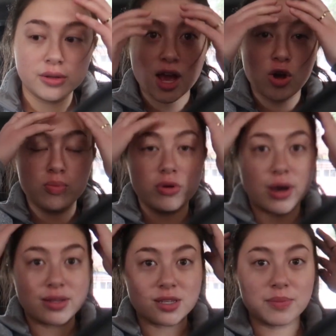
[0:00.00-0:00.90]
I hope you
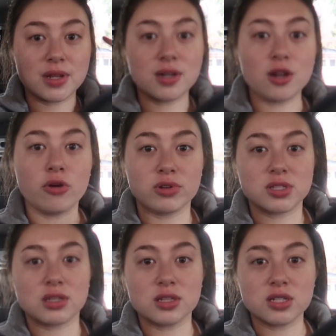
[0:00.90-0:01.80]
guys have been
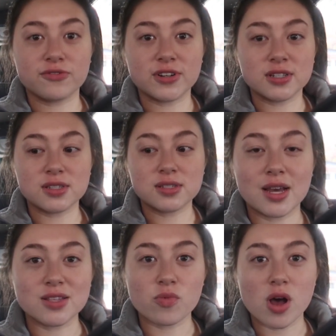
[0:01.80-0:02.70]
noticing the difference
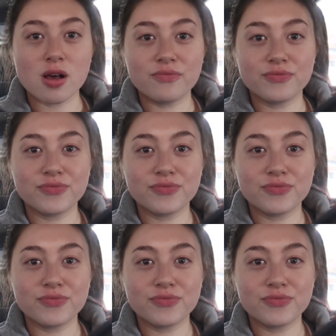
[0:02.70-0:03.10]
as well.